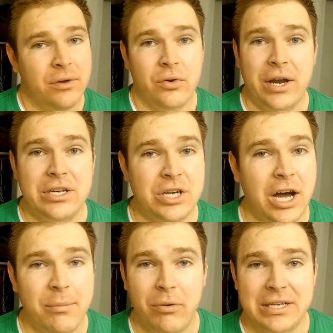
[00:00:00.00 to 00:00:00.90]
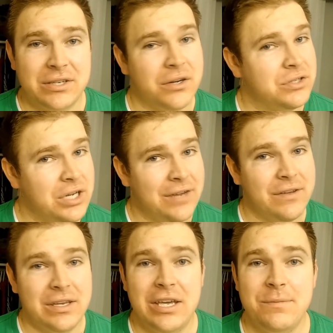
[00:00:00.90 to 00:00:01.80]
great job, West Coast
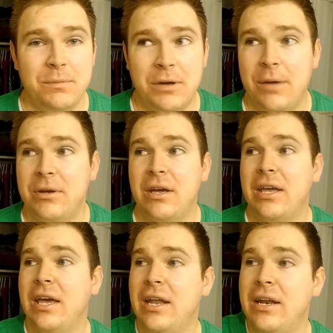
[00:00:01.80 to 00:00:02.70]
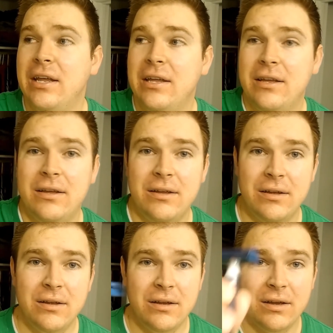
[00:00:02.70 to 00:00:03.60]
Shaving. Keep them coming. Again,
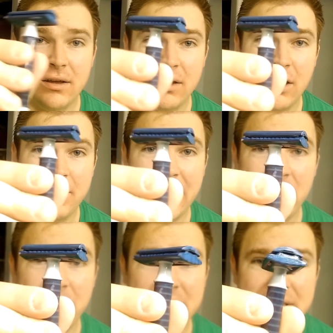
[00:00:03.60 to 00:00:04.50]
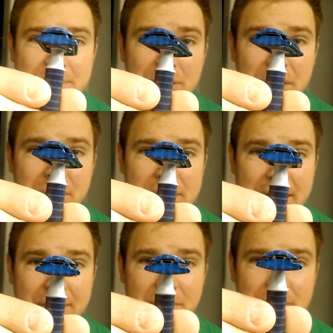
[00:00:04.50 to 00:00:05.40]
come out with these
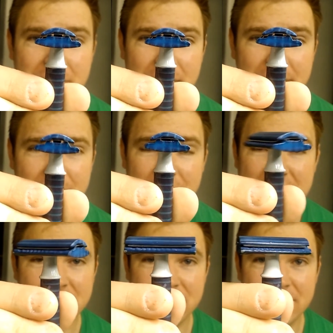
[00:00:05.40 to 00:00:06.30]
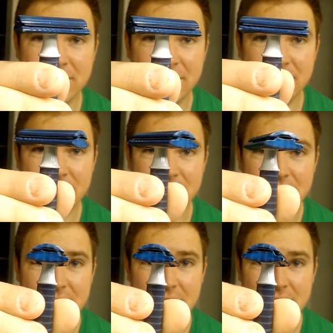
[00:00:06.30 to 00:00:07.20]
prototype razors that you
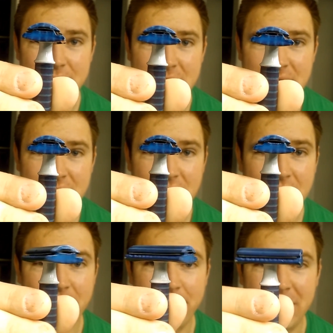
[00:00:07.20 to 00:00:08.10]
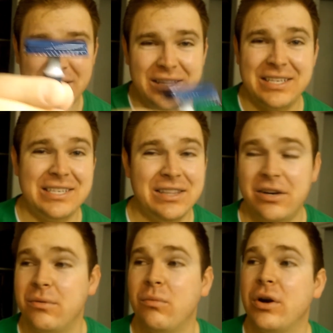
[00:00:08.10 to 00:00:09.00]
sent to me. I think they said
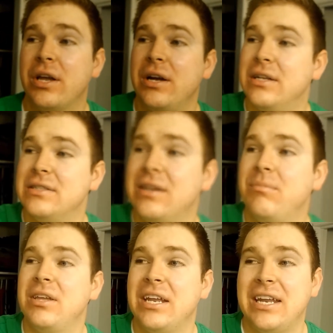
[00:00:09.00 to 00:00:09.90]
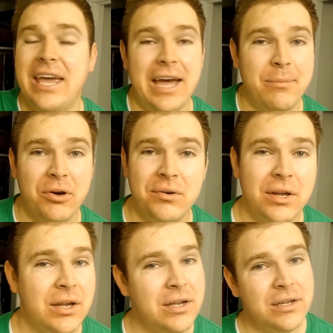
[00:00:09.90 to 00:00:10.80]
they're working on something in camo.
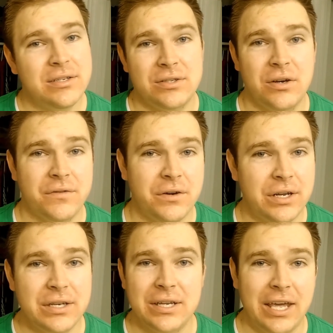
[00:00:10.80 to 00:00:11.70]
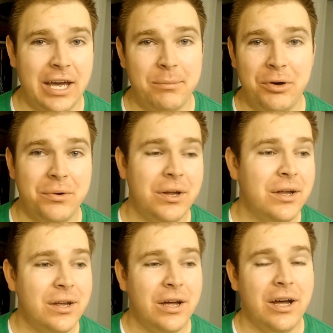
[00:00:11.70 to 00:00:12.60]
So if you're into camo,
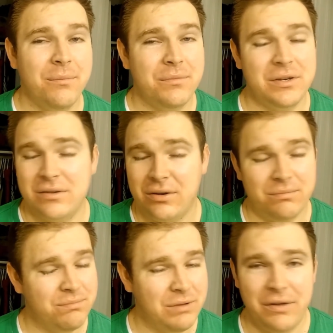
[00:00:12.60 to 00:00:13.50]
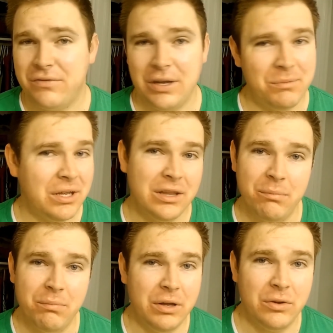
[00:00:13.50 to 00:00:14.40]
they have something
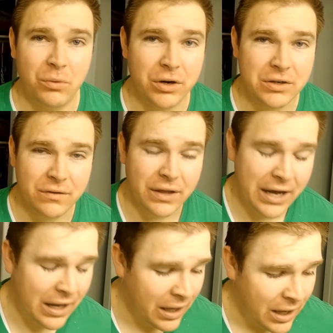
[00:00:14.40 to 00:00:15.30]
in the works for that.